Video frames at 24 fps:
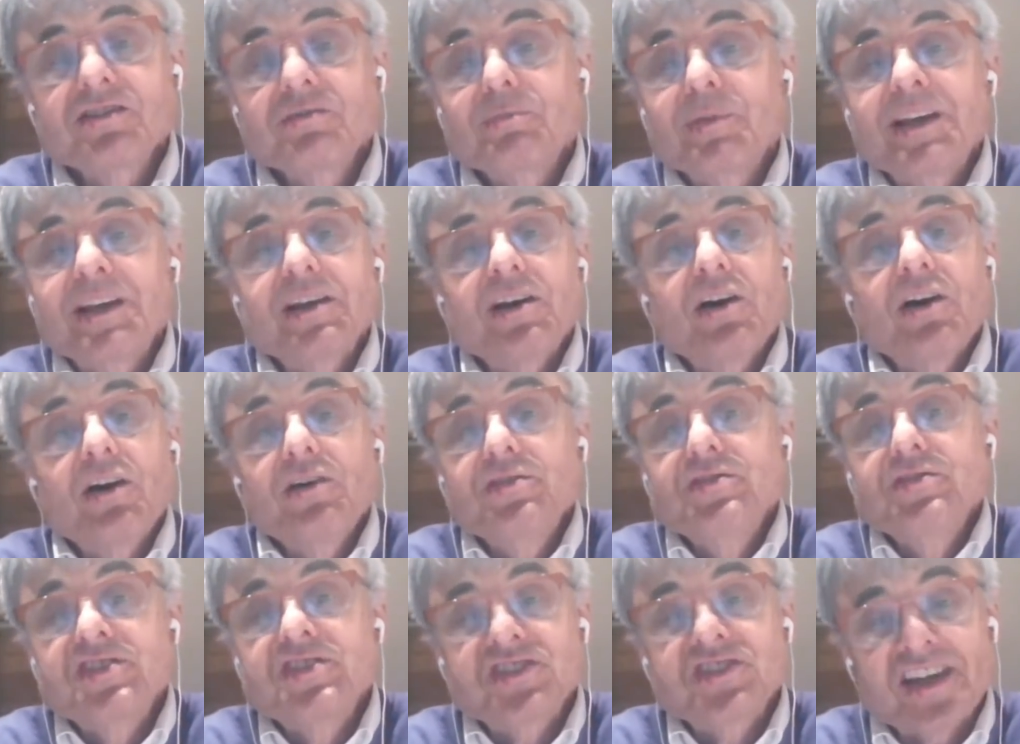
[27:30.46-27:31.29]
be
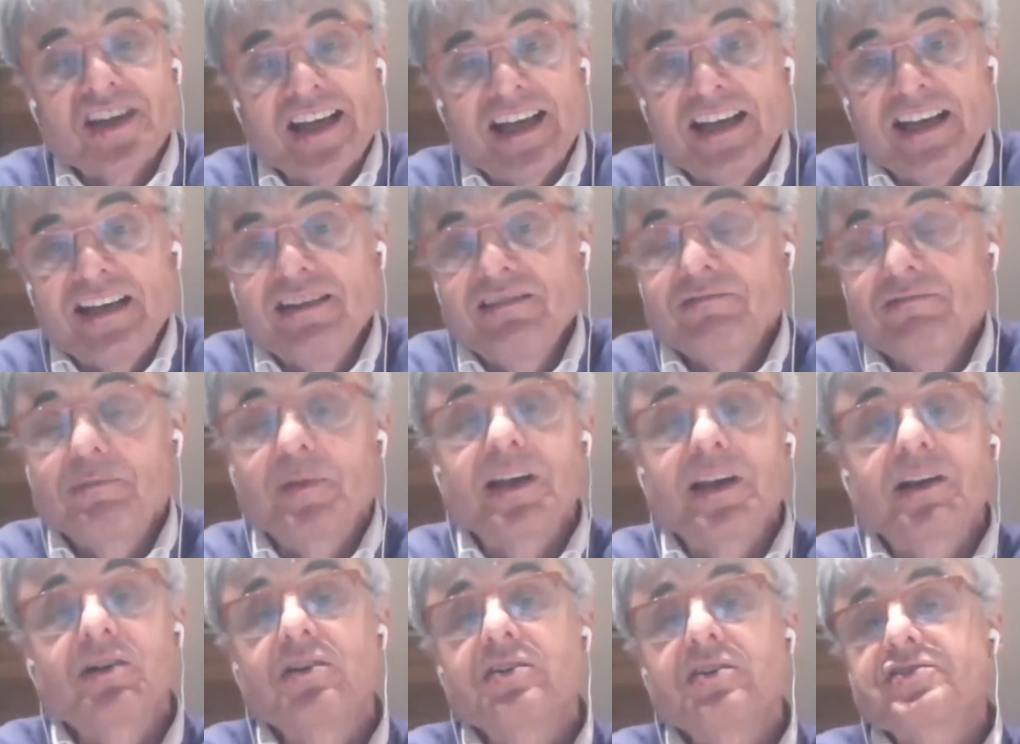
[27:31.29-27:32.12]
unsafe,
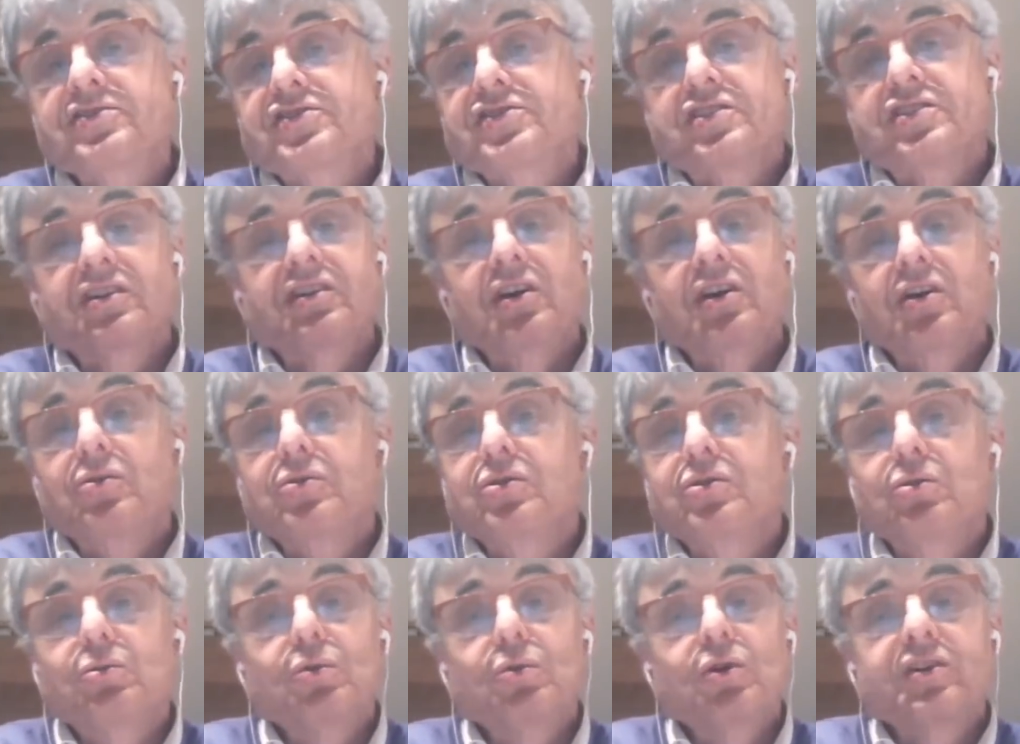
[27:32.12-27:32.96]
because
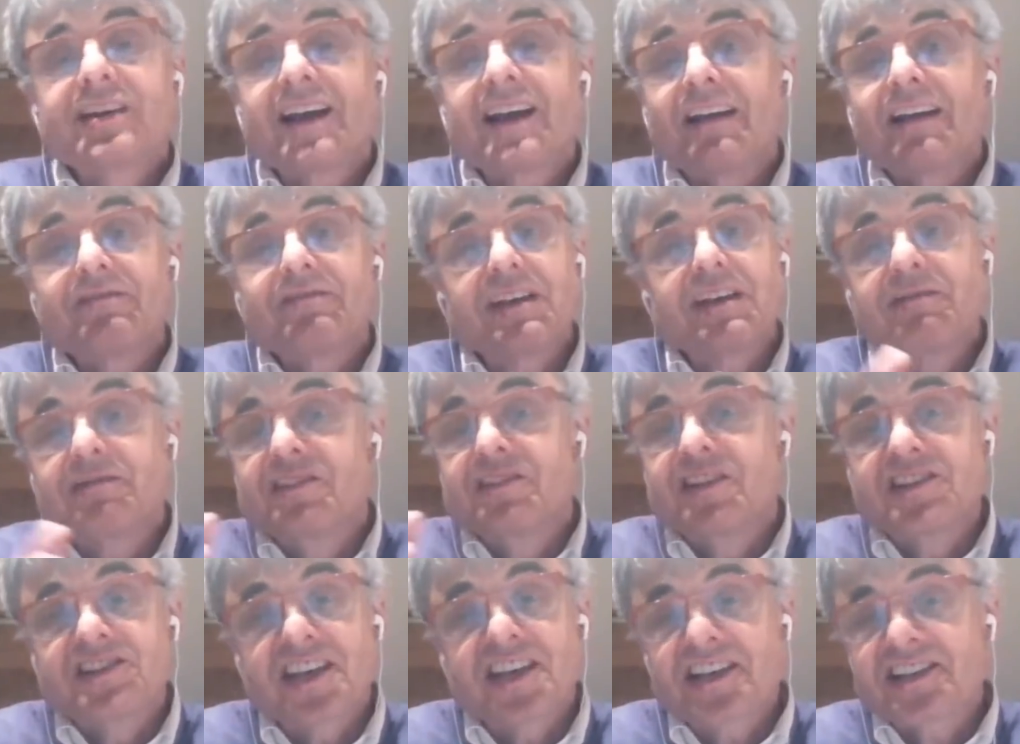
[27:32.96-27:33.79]
you would have
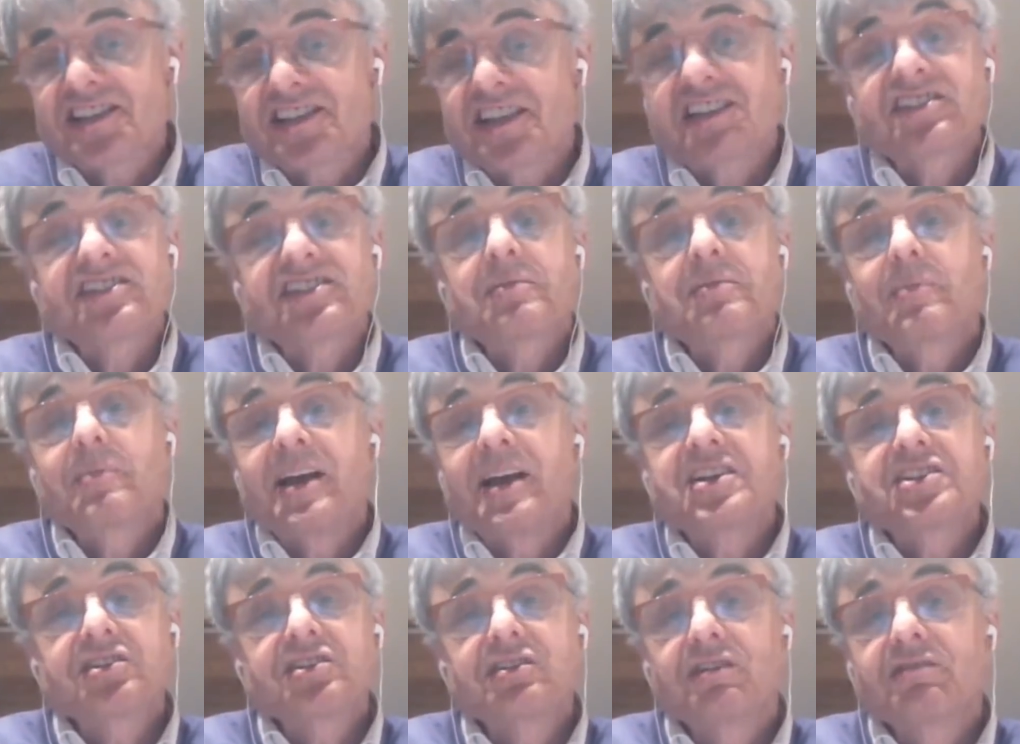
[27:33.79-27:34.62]
even this
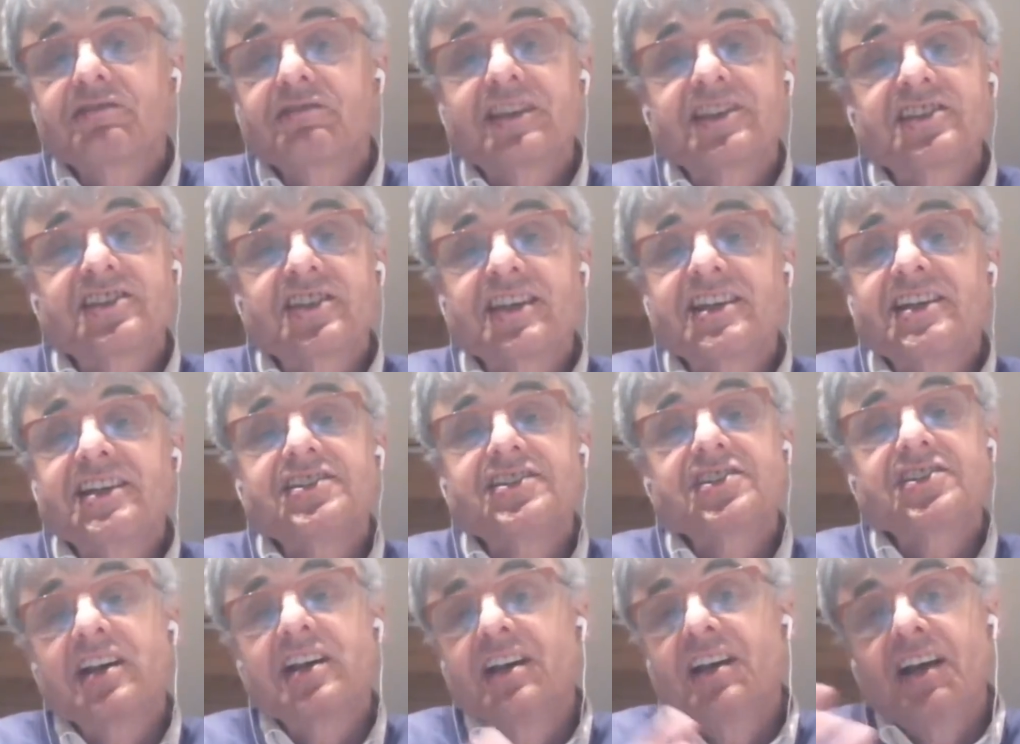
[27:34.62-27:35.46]
exacerbation of
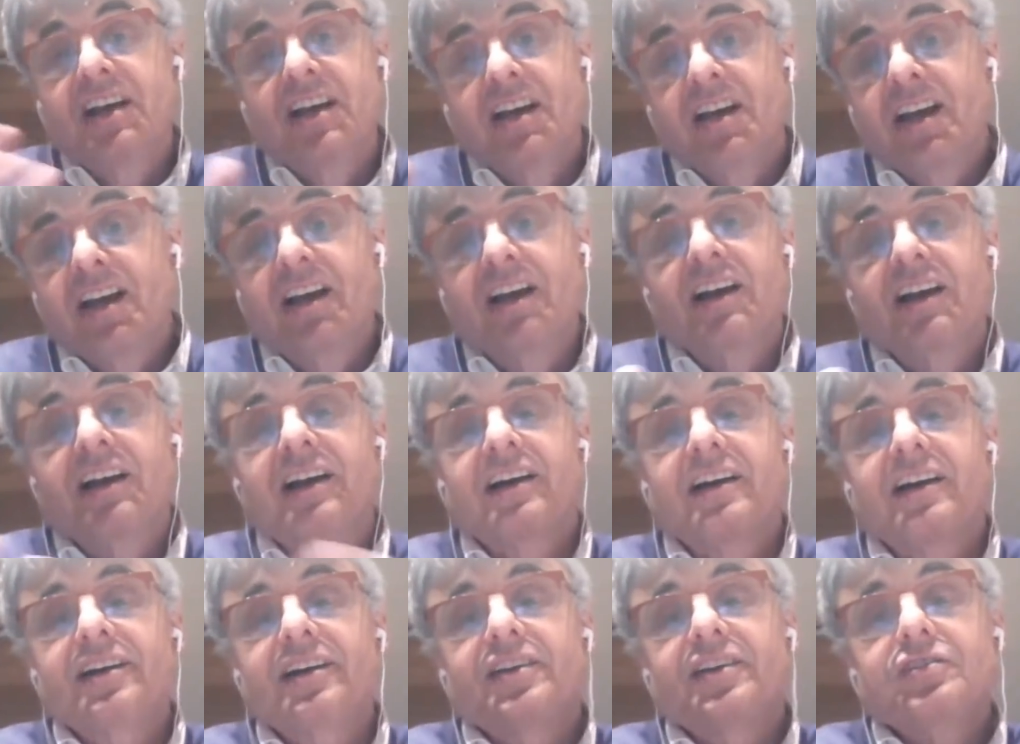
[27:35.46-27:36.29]
disease
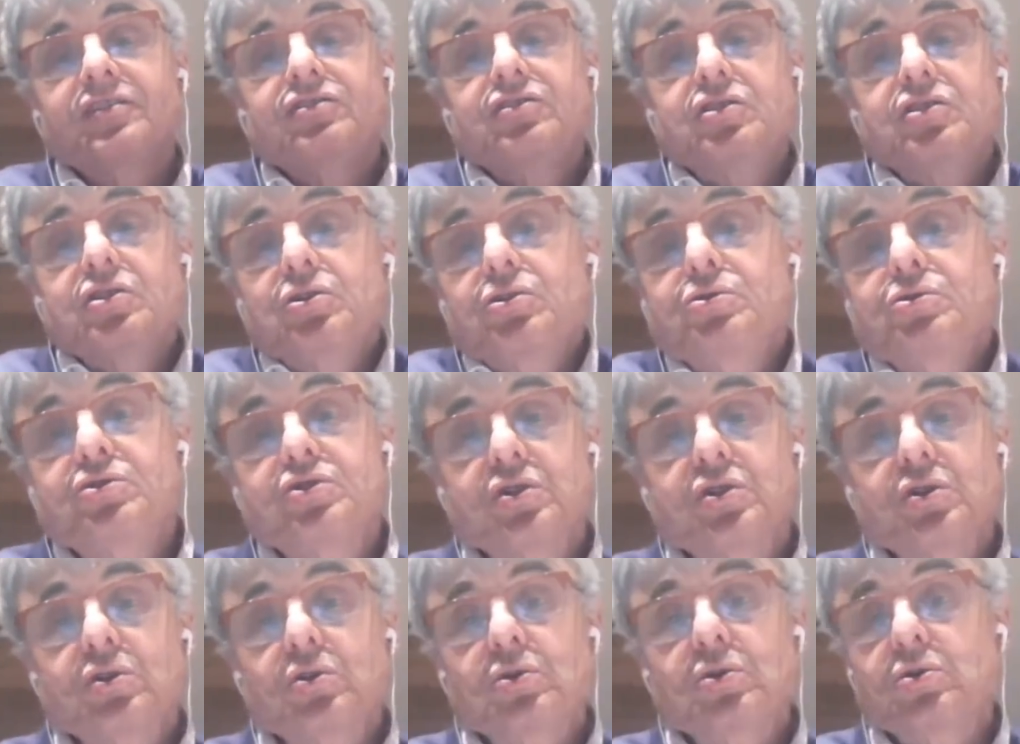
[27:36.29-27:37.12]
due
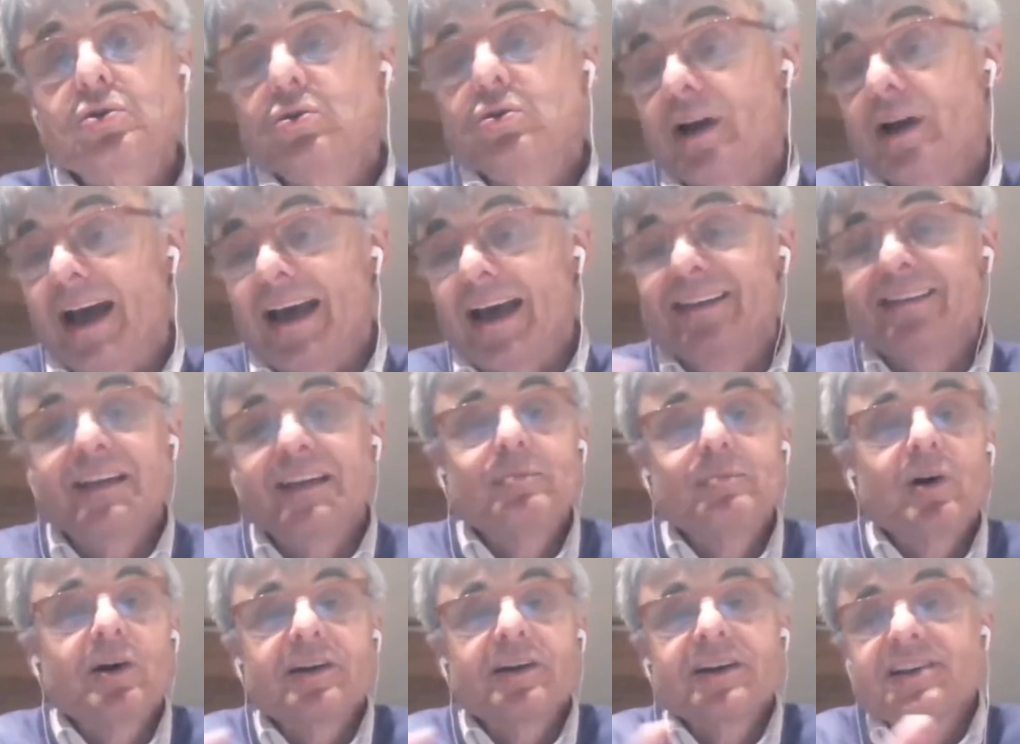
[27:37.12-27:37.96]
to
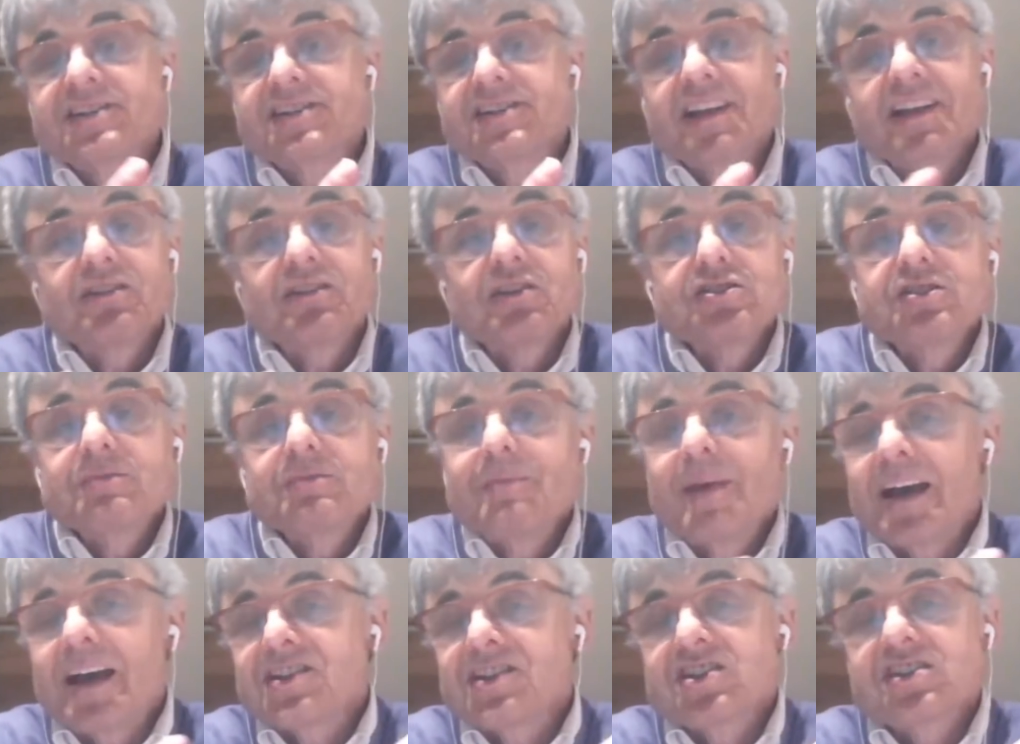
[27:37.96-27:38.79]
antibodies that
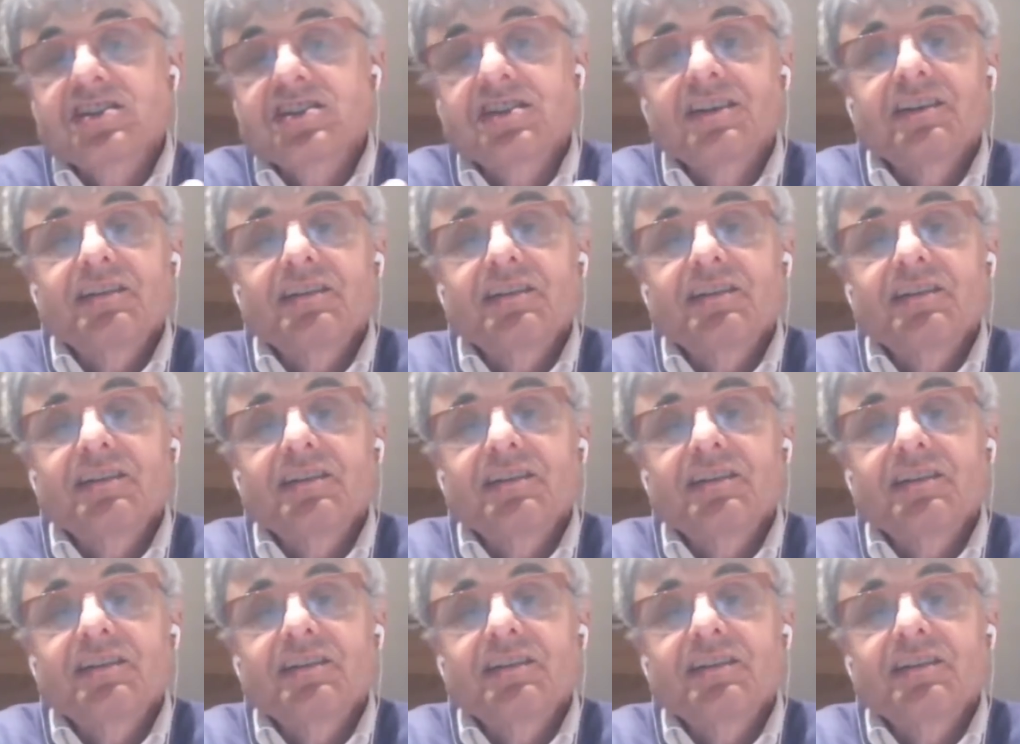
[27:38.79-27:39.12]
doesn't match